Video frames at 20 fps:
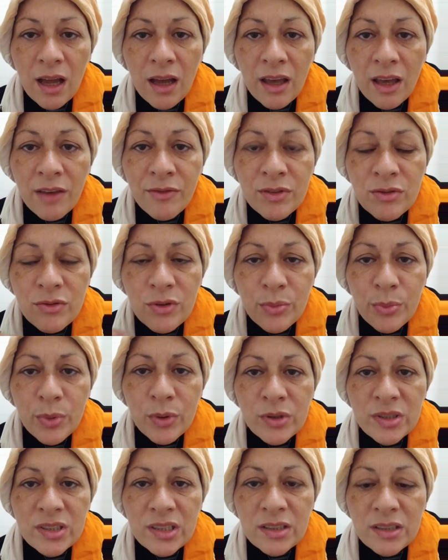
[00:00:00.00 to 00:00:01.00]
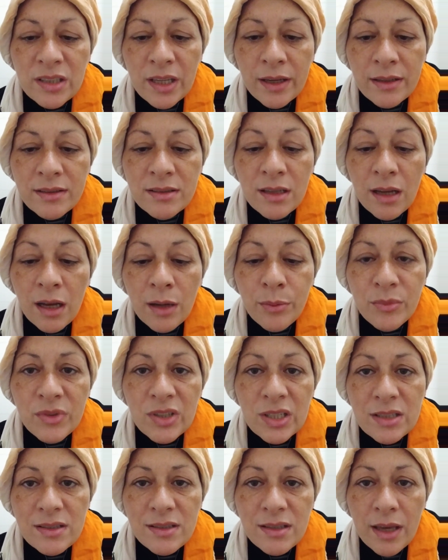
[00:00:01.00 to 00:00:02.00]
I haven't reported yet. I'm
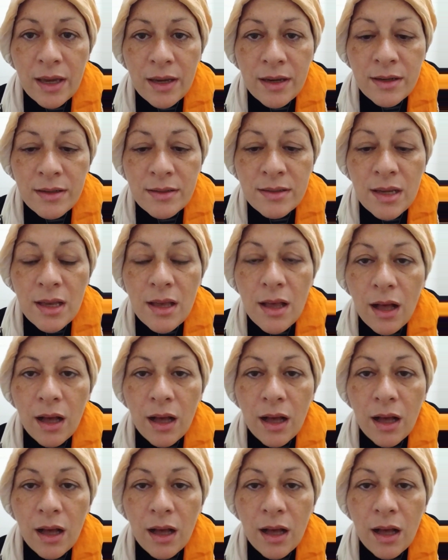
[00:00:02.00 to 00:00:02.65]
really scared.